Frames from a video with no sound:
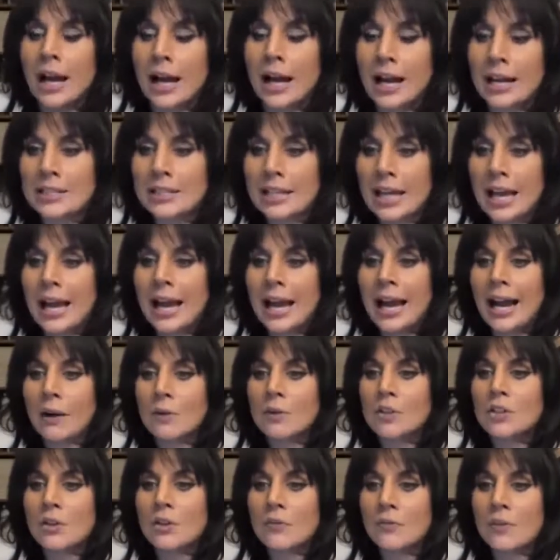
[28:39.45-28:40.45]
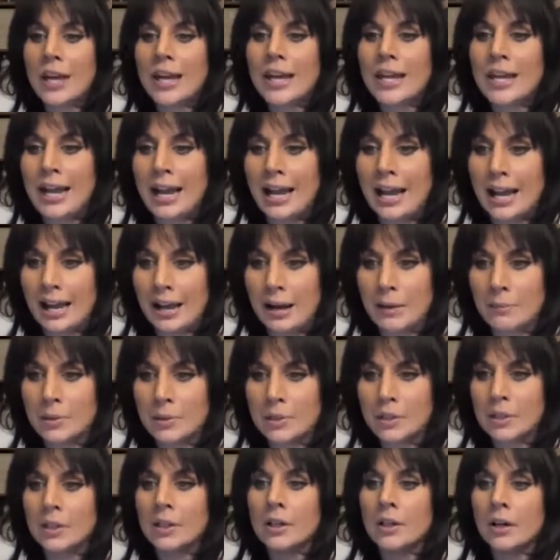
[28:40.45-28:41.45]
As the house of
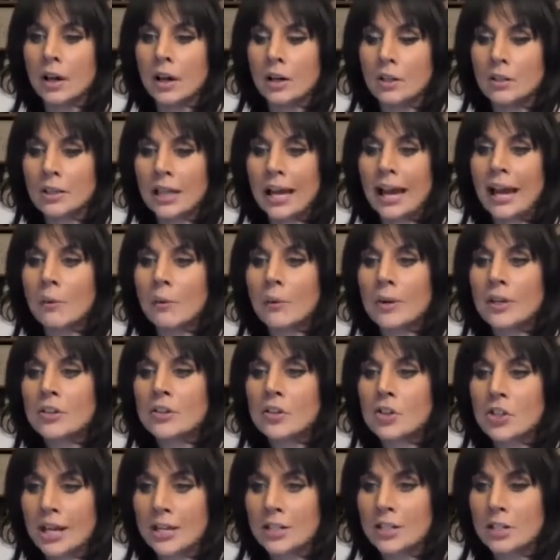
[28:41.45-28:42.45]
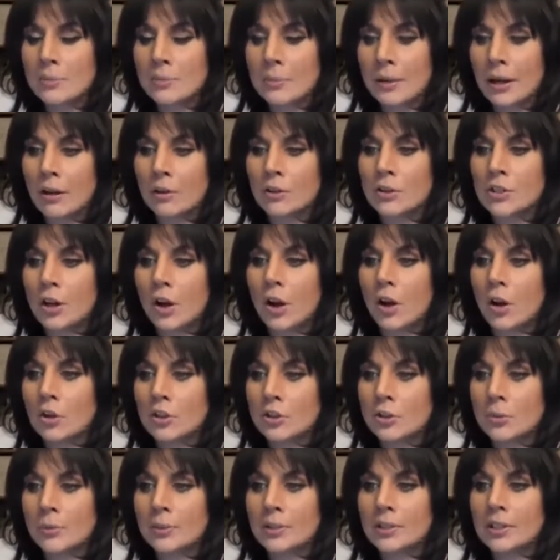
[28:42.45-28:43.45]
Ahab, allowing Jezebel to
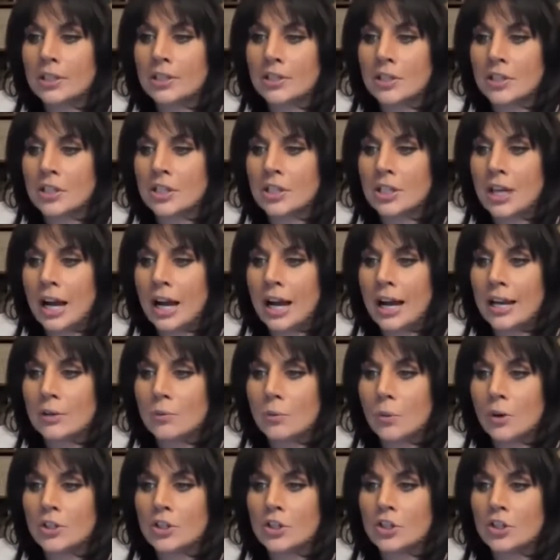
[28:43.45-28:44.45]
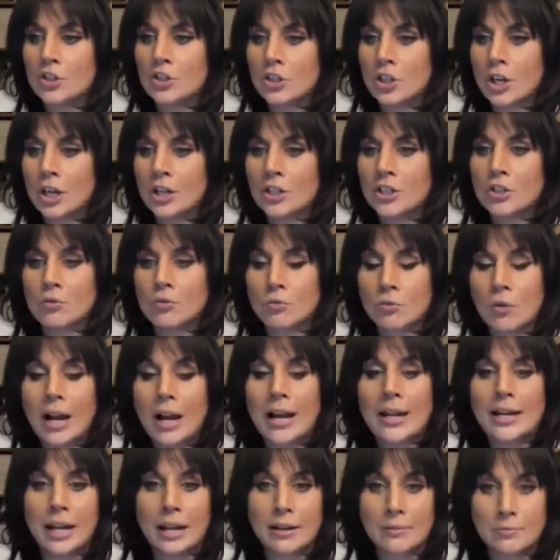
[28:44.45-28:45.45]
ultimately decide what is just,
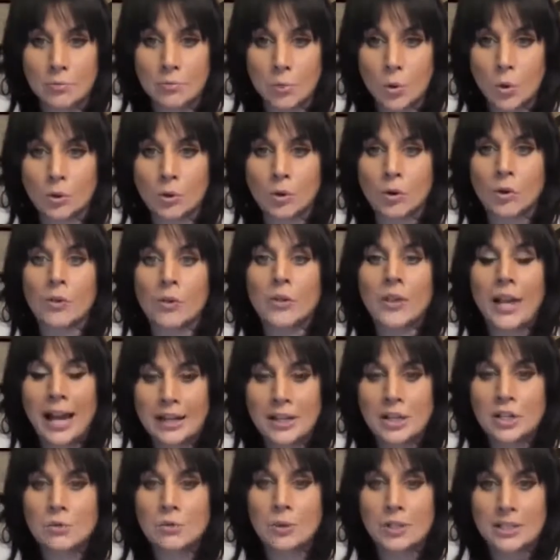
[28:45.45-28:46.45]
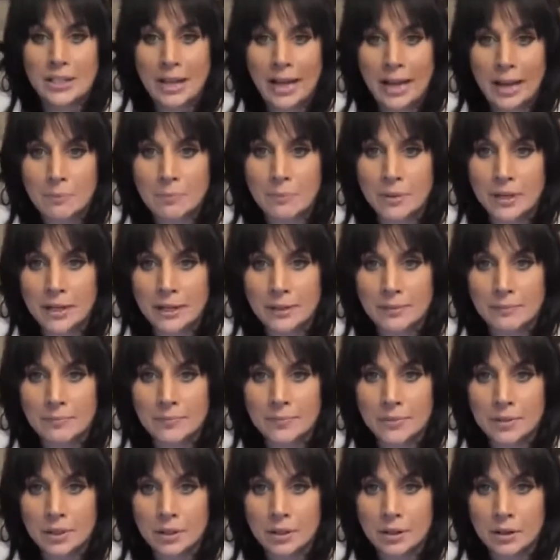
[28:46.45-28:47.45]
right, and moral. That is what's happening.
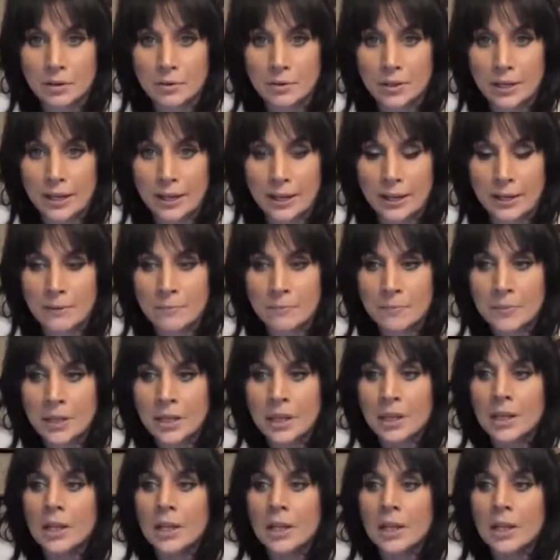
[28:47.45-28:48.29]
Okay?